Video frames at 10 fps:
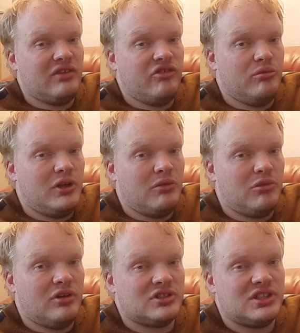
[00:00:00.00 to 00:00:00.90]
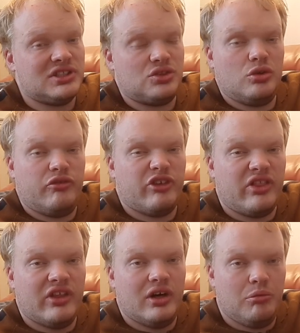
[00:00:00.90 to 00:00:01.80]
for me because it's sort of a
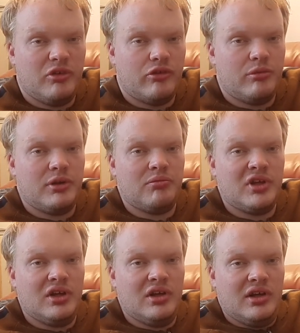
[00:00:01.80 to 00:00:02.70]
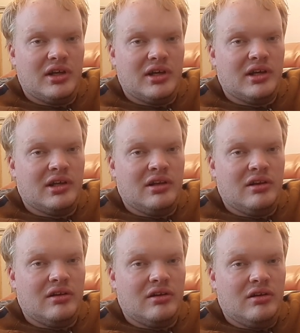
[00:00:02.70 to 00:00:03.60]
therapy for me
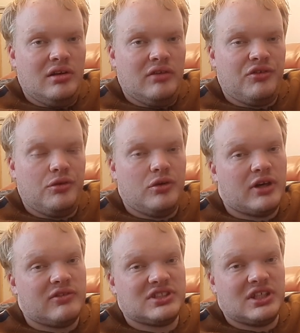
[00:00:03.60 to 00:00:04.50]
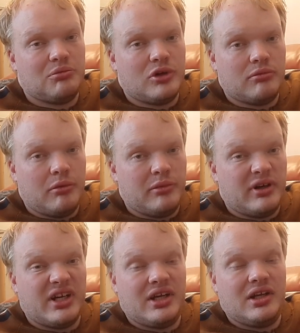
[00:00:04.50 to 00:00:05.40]
and uh, if you do have the same problem
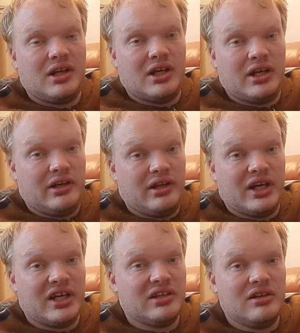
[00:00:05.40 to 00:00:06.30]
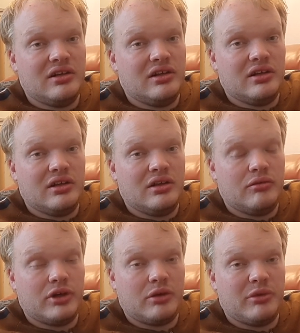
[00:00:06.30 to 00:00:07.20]
I, I highly
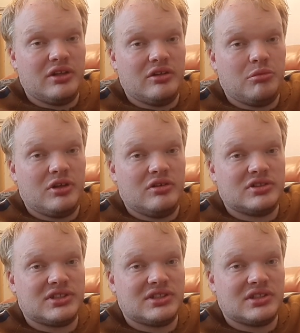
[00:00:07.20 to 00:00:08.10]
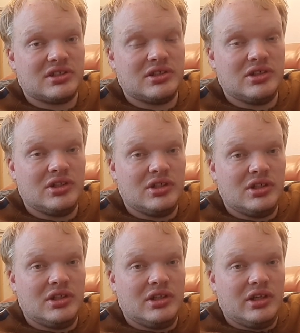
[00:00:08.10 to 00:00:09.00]
recommend it because uh,
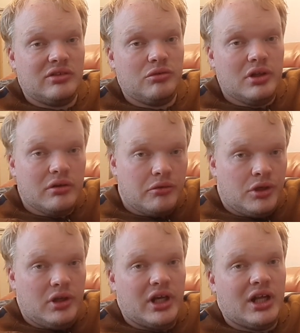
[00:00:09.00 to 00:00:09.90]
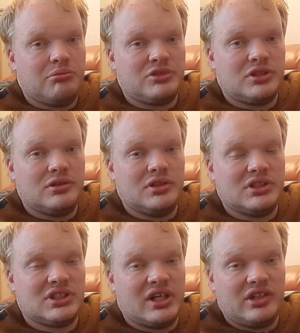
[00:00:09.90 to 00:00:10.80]
really, really helps.
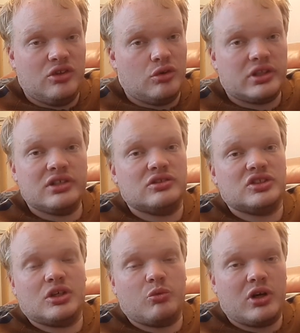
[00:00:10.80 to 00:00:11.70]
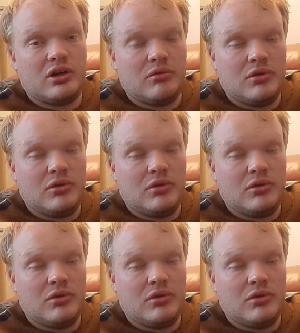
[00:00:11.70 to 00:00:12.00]
It's like talking to someone.